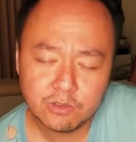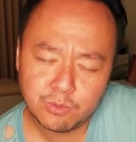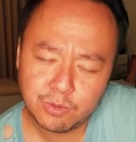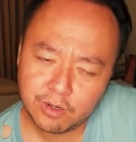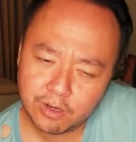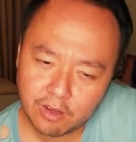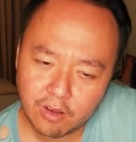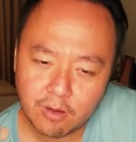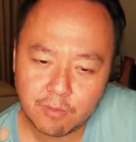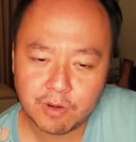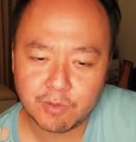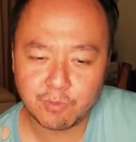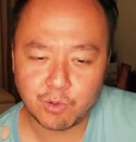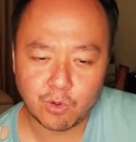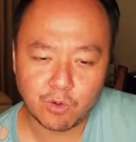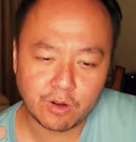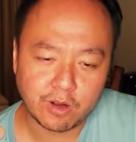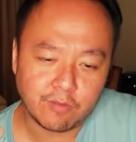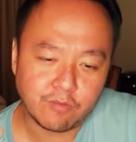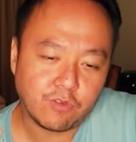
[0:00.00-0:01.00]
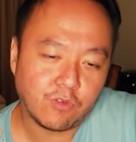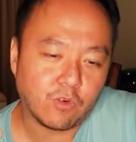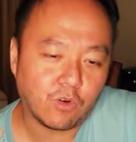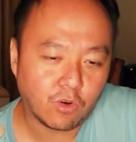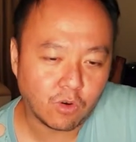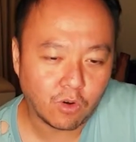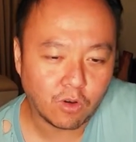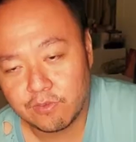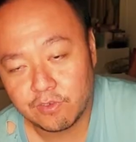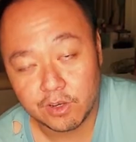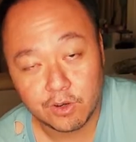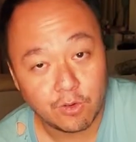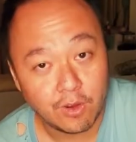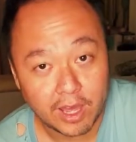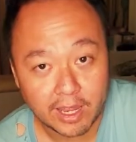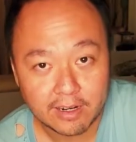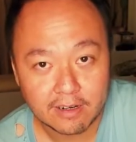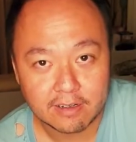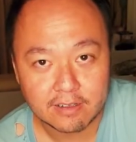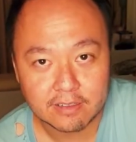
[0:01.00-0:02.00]
Pretty common program for all video
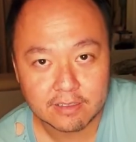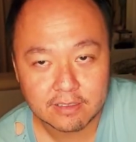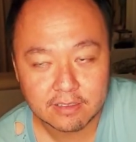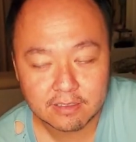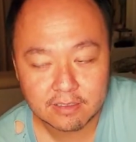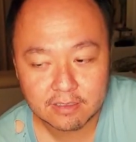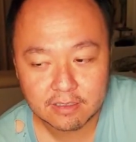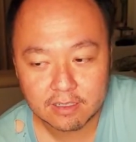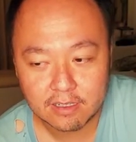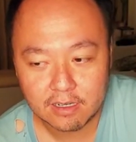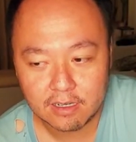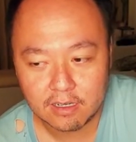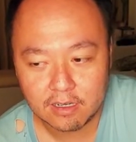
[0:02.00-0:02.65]
editors,